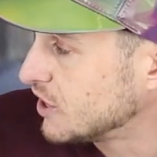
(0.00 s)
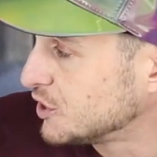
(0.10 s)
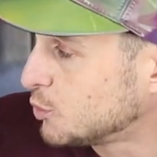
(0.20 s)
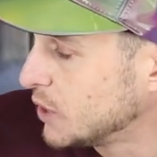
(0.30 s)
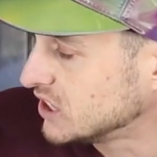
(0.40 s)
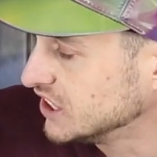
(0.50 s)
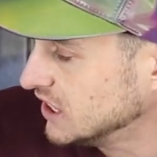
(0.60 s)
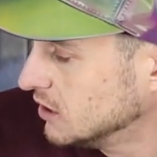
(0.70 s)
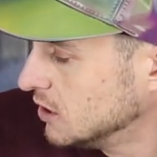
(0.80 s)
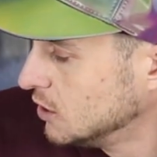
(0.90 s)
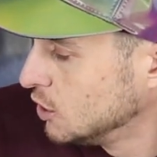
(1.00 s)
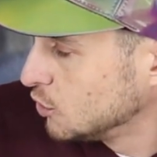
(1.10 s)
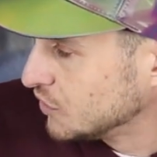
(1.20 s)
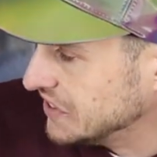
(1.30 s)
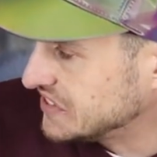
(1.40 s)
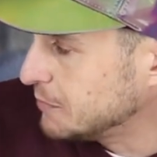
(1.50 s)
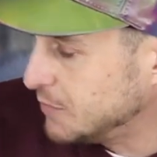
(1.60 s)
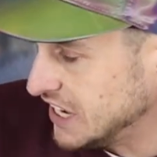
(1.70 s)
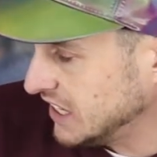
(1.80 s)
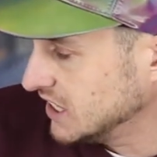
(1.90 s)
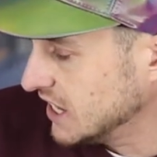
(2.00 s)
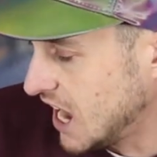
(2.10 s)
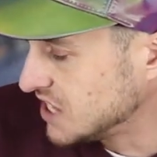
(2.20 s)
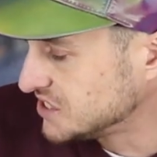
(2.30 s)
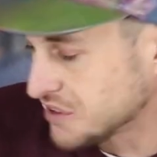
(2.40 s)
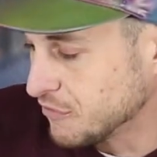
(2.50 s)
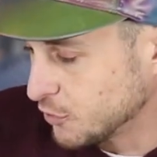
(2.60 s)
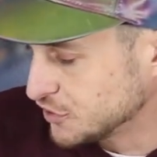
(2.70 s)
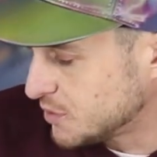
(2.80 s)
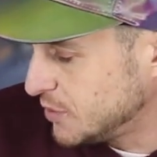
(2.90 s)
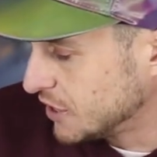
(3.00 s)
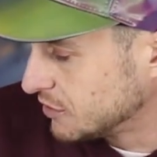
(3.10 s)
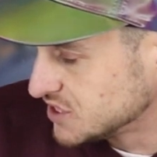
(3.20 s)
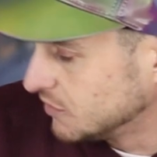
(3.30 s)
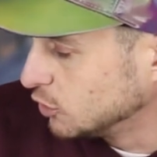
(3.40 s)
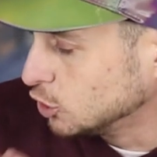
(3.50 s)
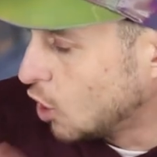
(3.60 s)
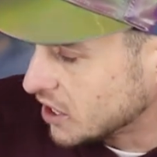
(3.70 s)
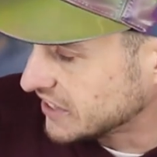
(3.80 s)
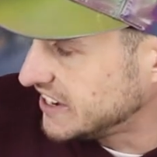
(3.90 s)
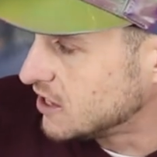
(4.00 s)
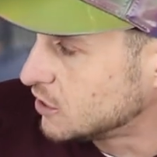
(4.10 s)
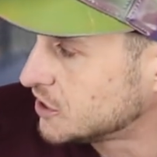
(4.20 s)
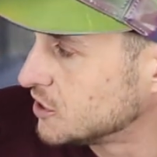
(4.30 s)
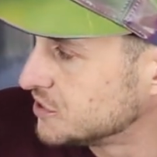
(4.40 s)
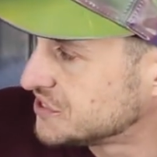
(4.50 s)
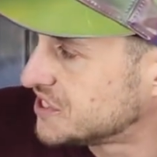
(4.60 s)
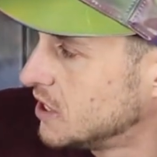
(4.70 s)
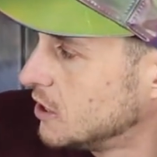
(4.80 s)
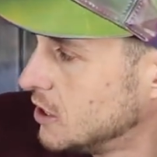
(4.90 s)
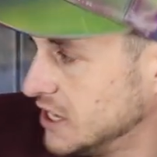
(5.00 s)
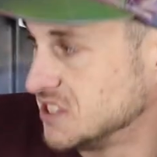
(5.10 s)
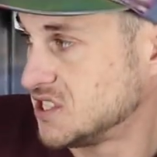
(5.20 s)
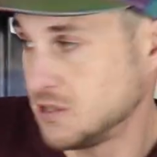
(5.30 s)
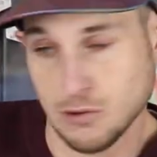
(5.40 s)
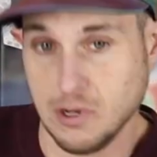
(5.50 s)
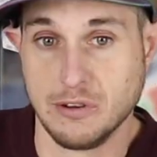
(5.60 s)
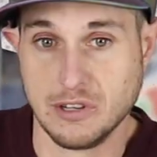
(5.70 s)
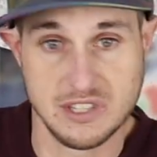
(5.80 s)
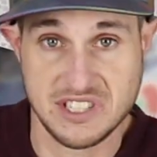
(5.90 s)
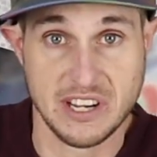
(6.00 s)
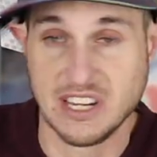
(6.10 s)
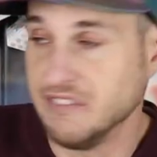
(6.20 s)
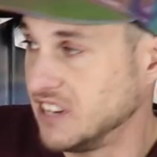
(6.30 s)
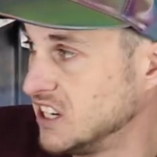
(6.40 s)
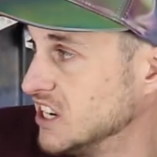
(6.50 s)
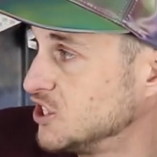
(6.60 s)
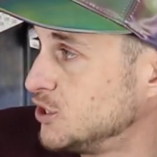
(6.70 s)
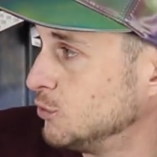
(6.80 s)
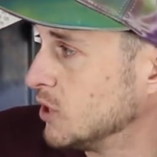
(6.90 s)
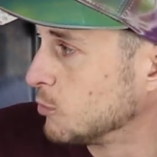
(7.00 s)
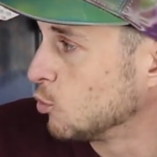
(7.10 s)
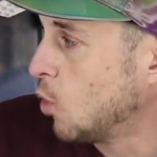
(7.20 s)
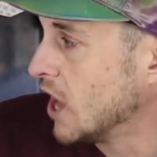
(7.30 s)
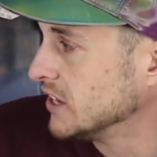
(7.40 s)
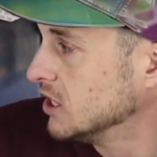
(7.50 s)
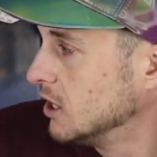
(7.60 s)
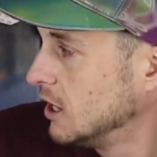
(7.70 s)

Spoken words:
very quickly. Reason being, it has the first appearance of a lot of characters. It's a significant issue, number 1.